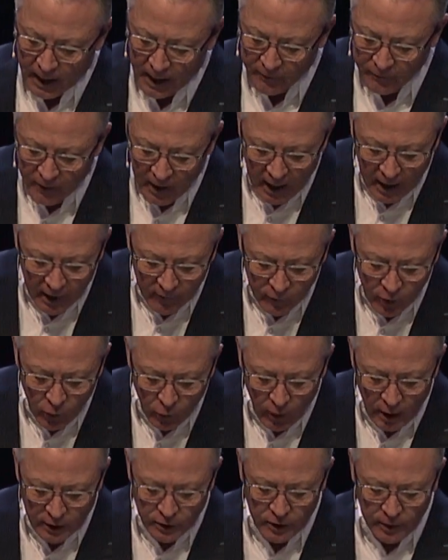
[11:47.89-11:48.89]
'If any of
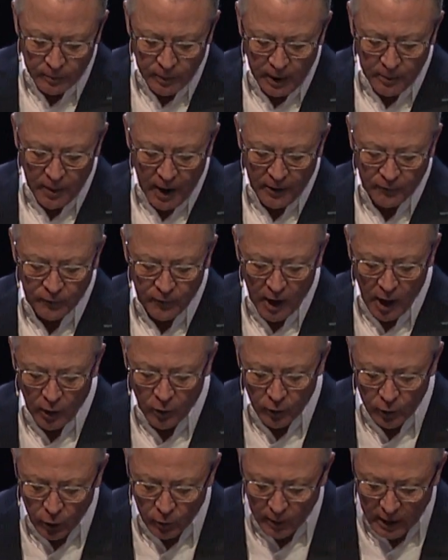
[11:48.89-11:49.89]
you wants to be my
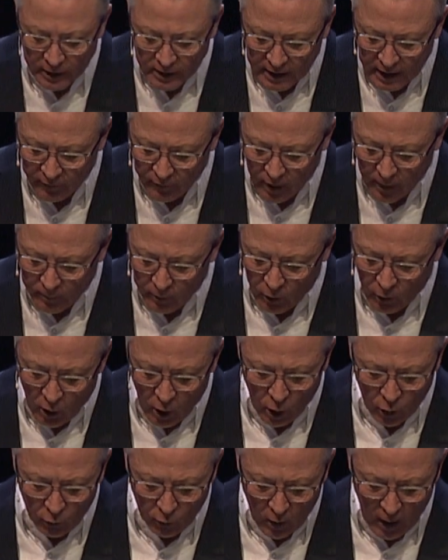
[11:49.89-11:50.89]
follower, you must give up
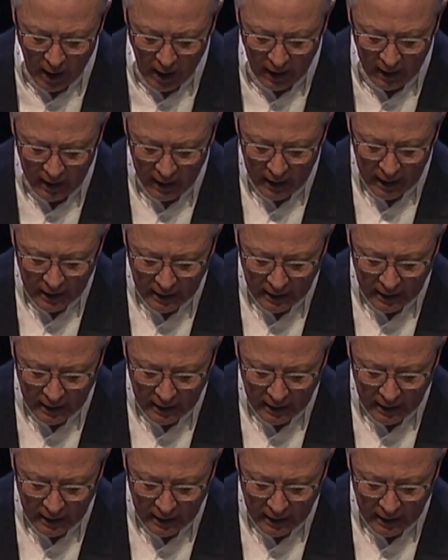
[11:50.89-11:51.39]
your own way,